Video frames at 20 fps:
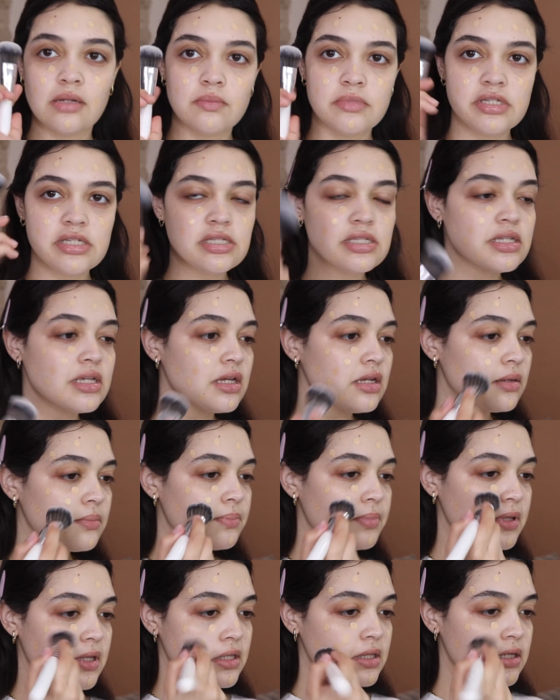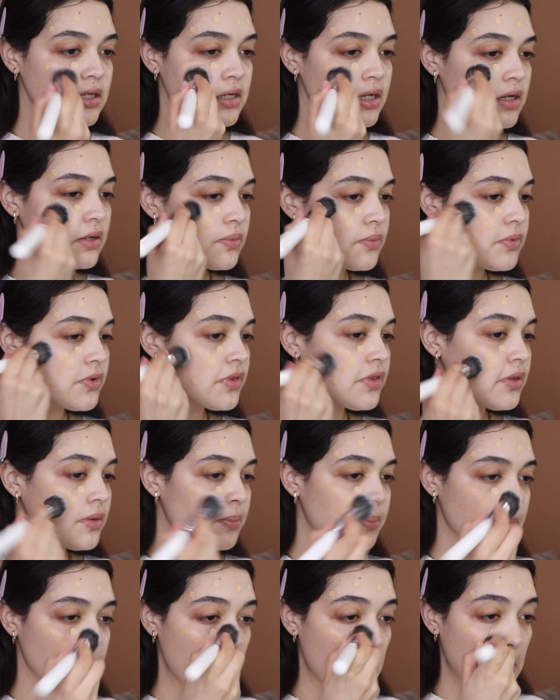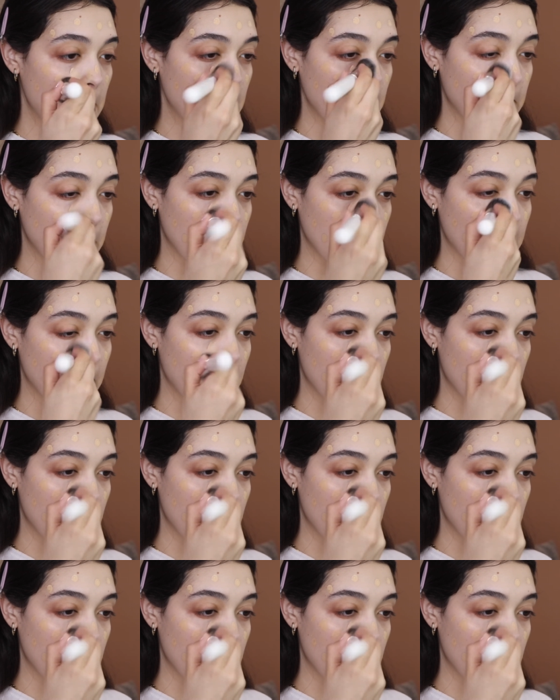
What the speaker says: I'm just gonna blend it out with a brush.